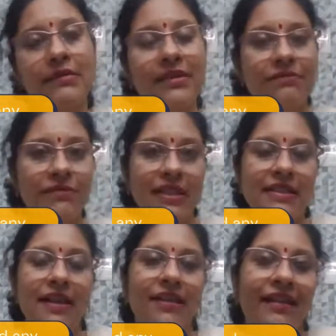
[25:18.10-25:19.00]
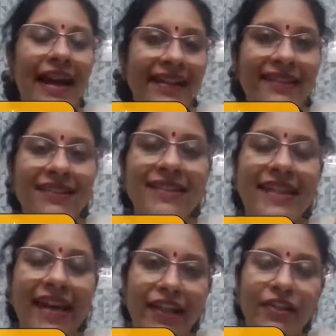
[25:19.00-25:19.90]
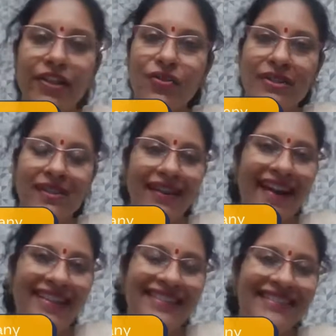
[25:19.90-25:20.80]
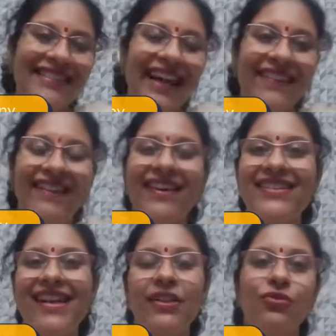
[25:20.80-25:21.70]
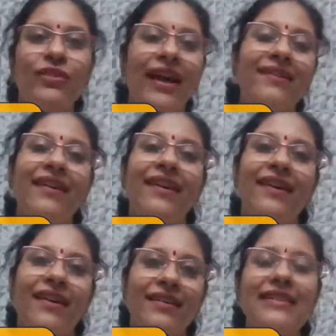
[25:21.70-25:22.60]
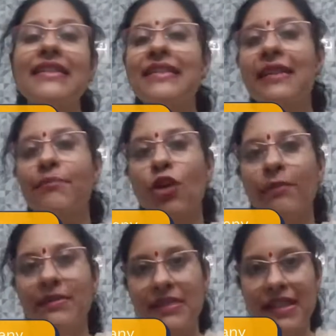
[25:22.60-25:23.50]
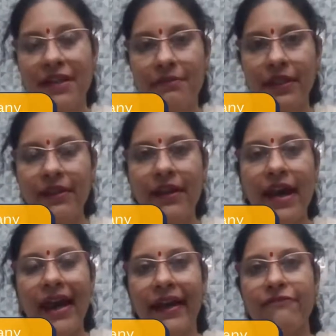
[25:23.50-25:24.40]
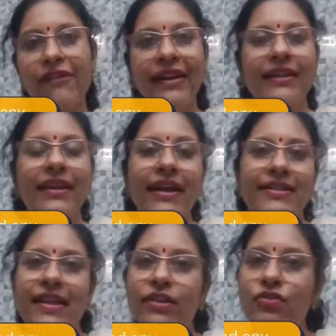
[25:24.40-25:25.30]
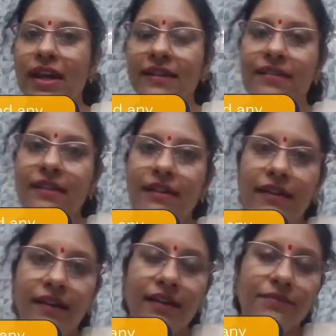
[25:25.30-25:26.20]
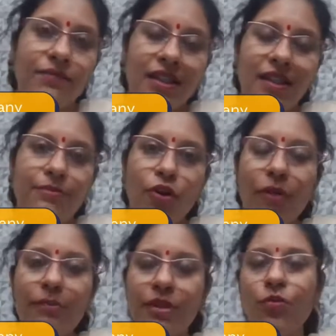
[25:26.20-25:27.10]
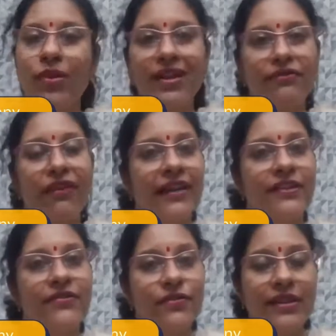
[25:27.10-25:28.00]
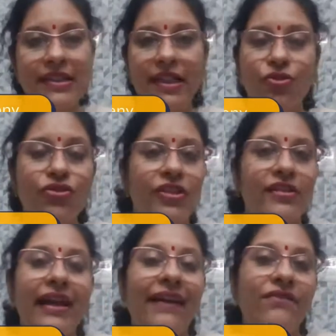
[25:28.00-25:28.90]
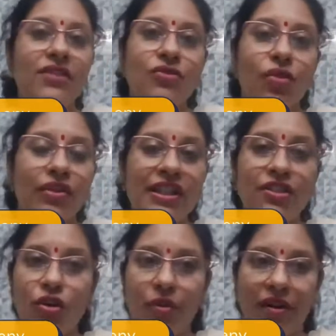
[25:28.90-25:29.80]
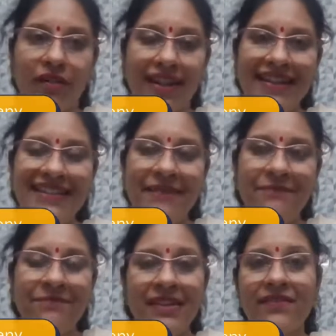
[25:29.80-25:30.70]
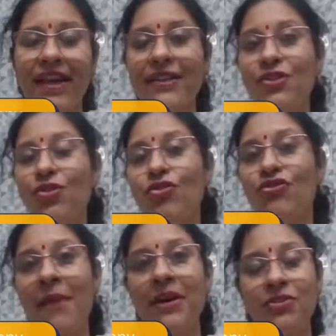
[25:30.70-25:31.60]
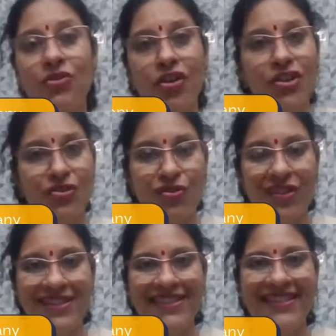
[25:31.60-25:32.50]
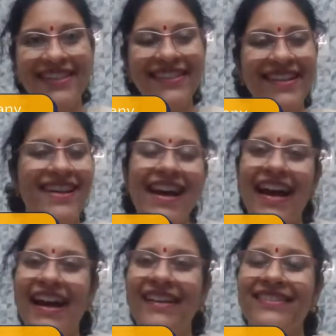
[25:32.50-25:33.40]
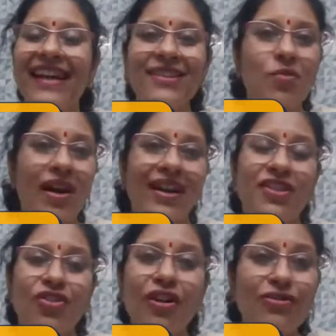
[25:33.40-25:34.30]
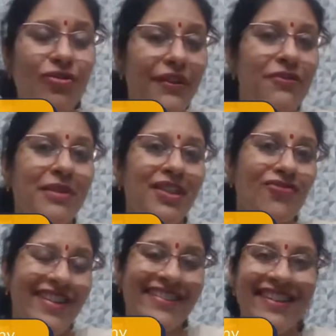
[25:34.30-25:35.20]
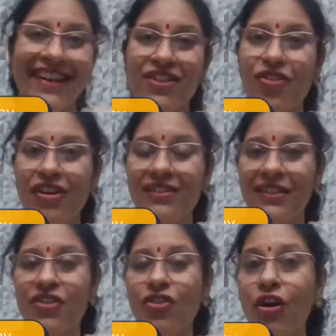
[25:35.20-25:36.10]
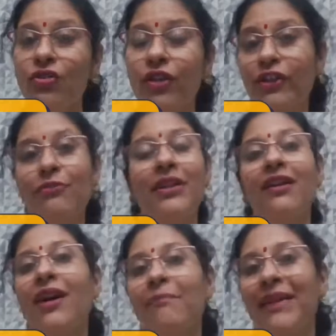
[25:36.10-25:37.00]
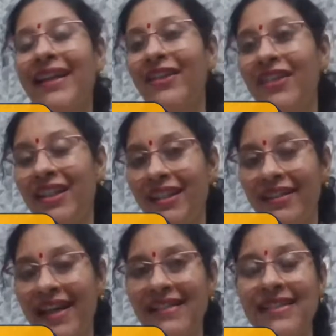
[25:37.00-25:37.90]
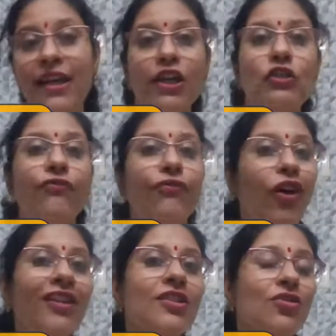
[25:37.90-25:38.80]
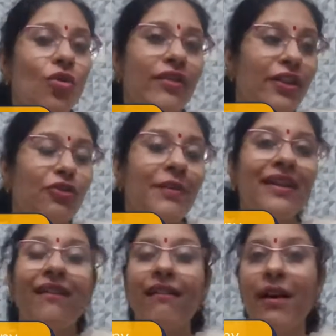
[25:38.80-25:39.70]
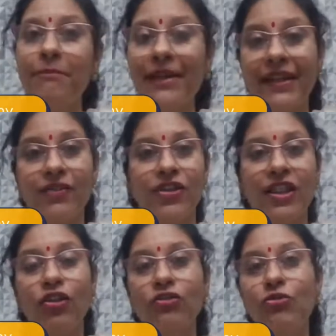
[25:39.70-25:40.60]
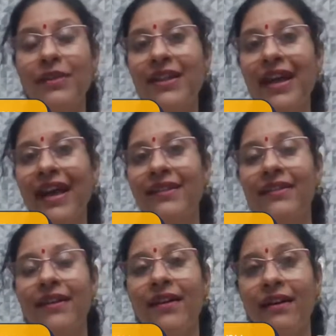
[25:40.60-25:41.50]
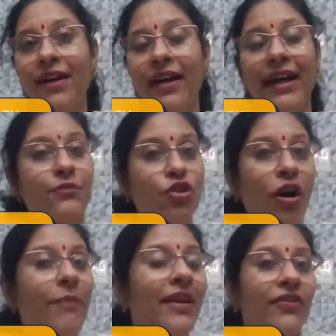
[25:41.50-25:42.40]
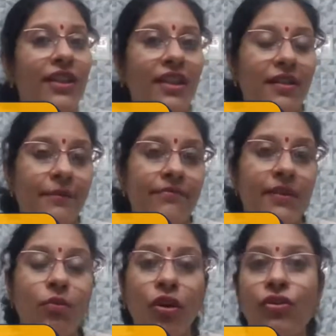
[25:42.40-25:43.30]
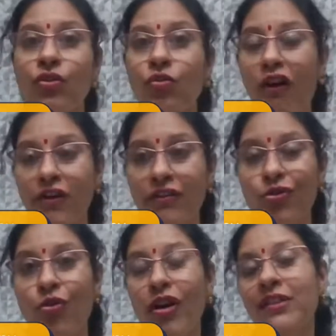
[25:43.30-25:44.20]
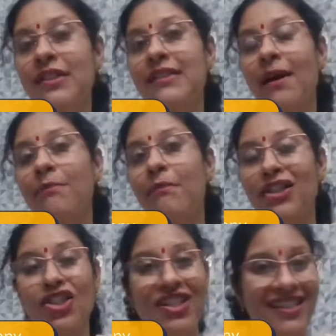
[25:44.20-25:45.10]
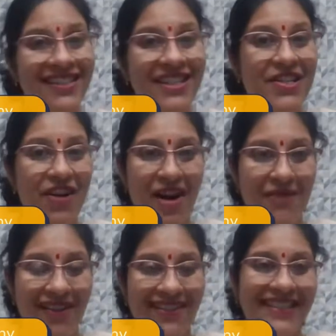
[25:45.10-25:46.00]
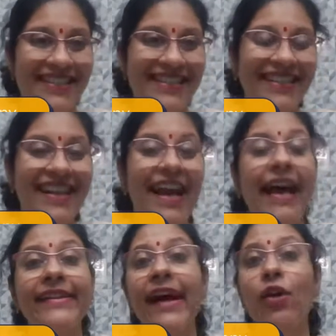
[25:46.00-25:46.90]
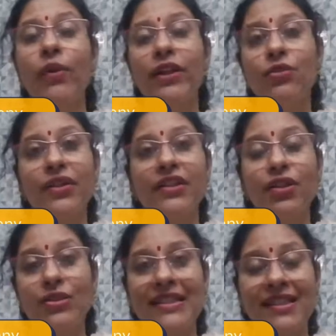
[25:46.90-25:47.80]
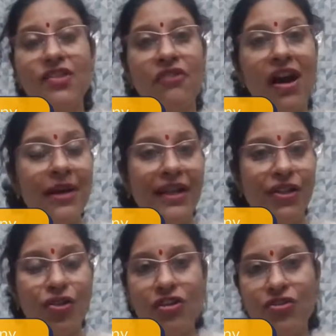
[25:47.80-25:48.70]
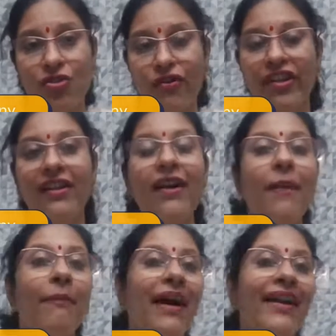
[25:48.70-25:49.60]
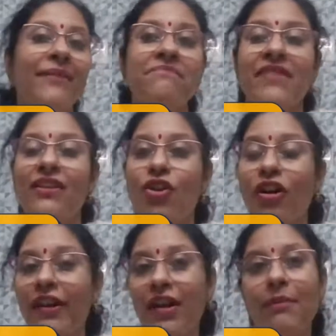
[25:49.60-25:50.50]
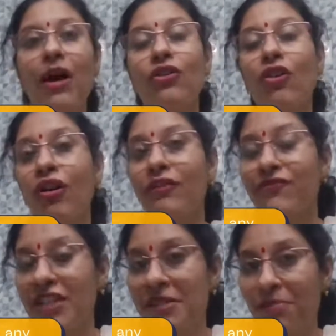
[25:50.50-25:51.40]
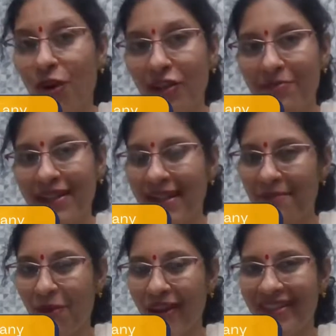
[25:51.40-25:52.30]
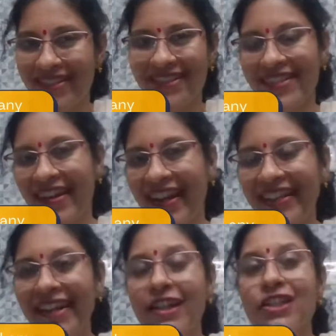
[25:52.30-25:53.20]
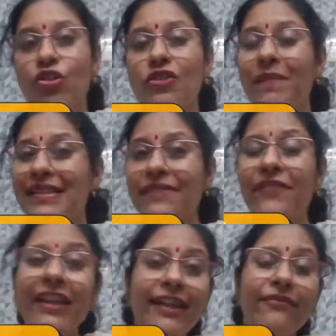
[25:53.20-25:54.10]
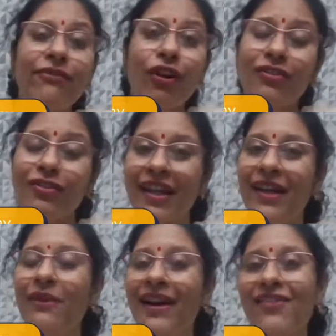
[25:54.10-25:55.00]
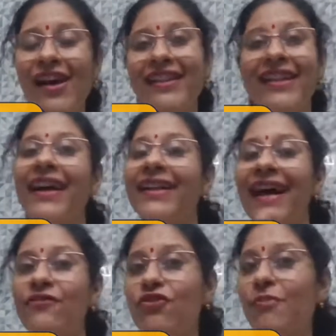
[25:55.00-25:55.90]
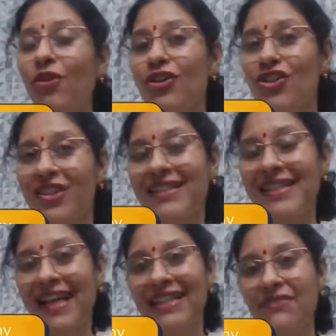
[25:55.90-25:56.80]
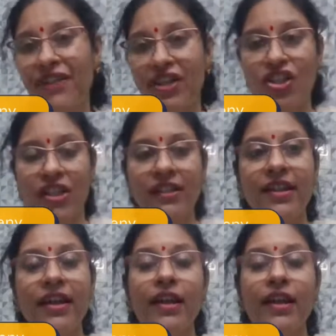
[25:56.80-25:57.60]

these are the characters. I introduce the character, and then I tell you that this is the problem statement, and finally I tell you that the problem, we find a resolution, and the story is over. Yes, there is no drama to your story, isn't it? And that's why it's not going to be interesting at all. It's not going to be a compelling read. Yes. So, for a story to be a compelling read or to be an absorbing read, what do you want? You want some much needed drama, isn't it? And how will you induce this drama into your story? By talking about all of these plot building pointers, right? So, specifically for today, while writing an anthropological science fiction,